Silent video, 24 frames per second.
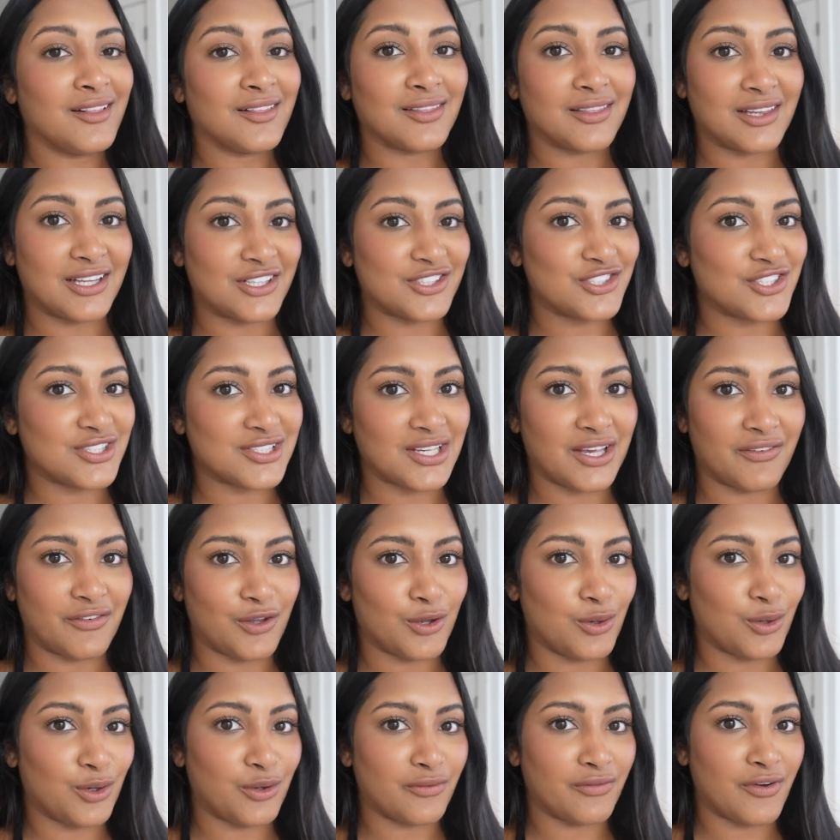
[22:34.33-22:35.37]
let's just give
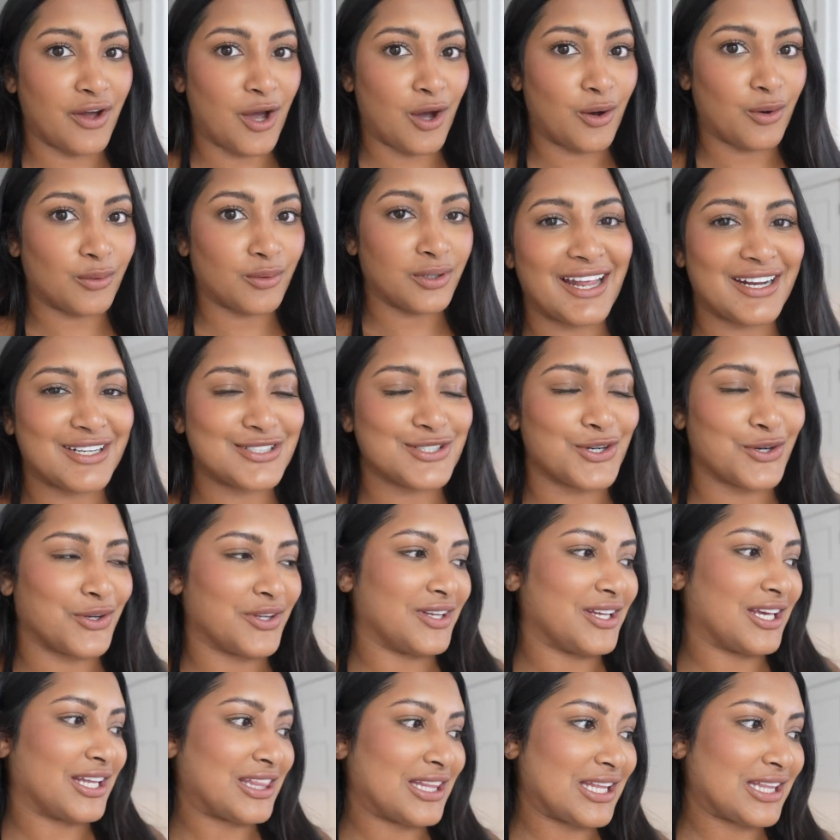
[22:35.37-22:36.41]
you a new phone and i
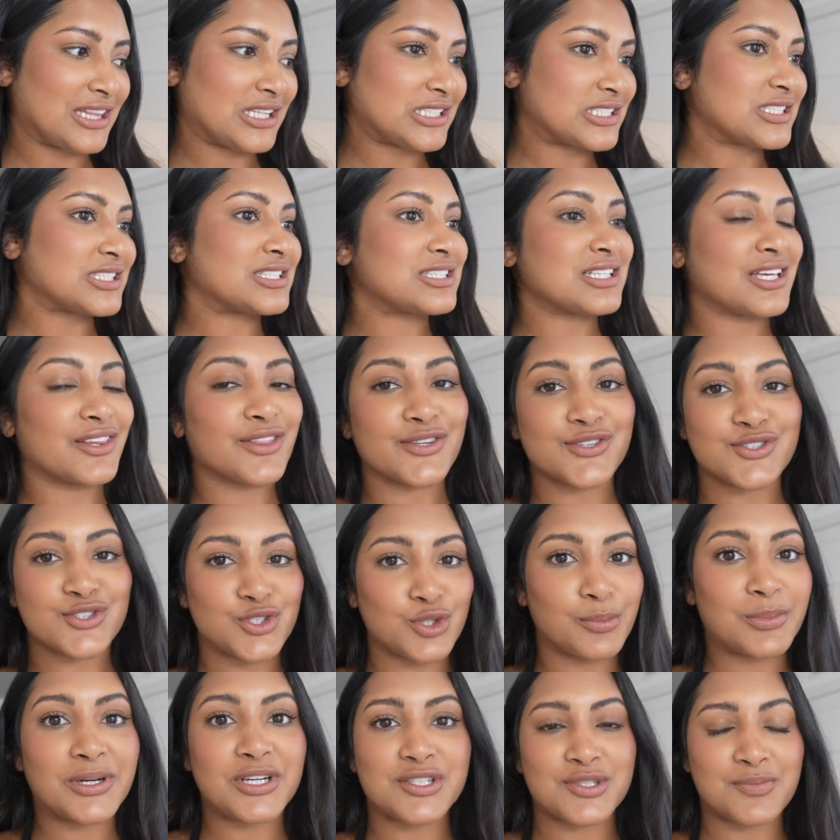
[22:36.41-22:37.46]
totally get that this is like the
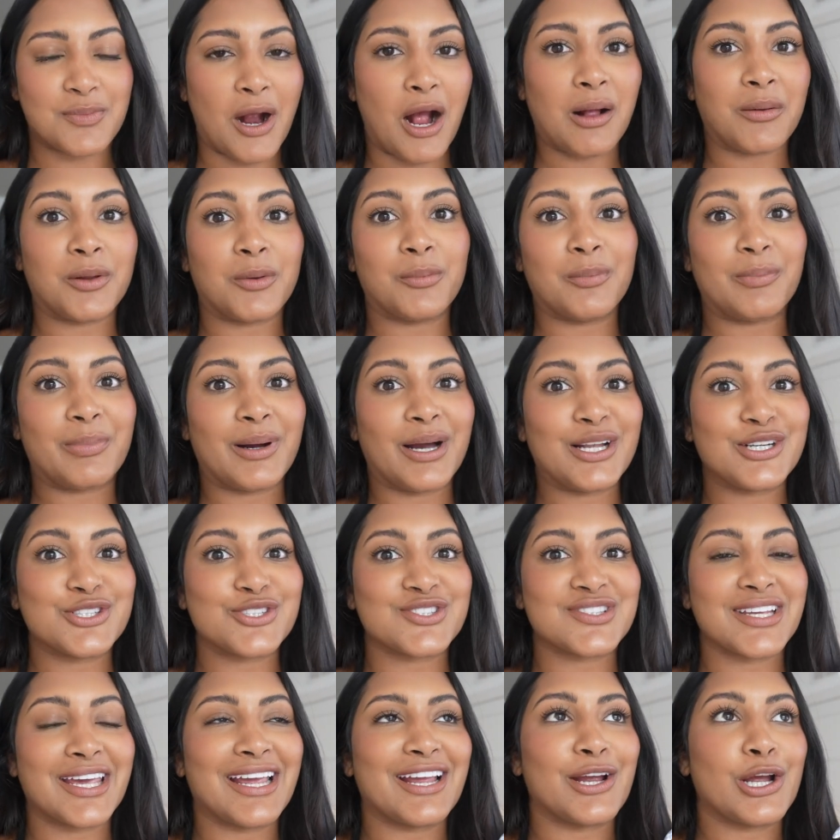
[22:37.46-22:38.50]
stupidest problem but
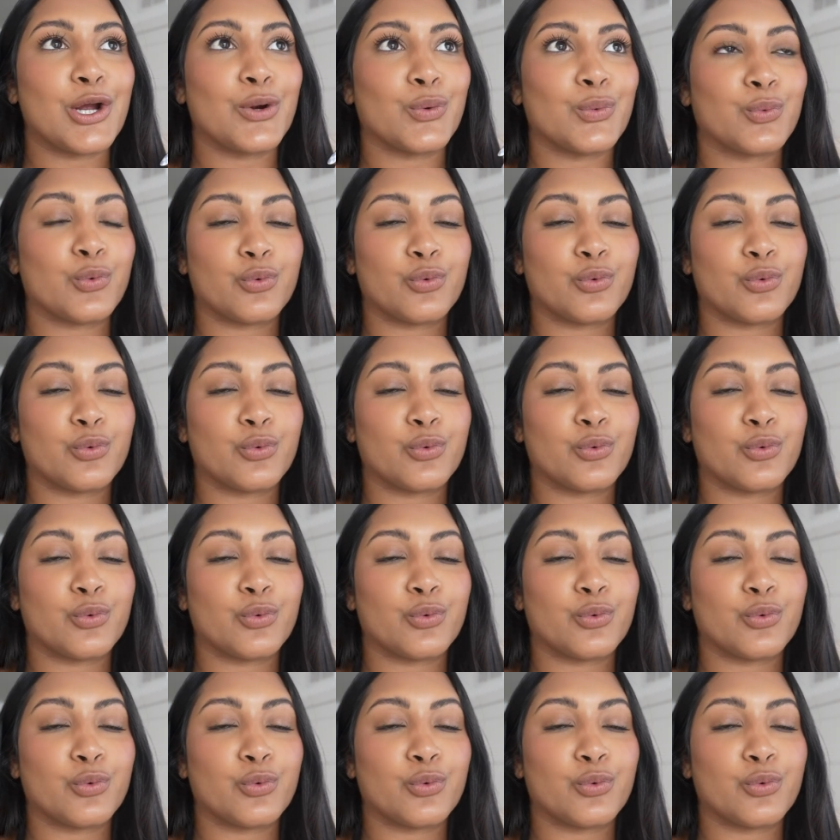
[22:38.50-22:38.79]
just like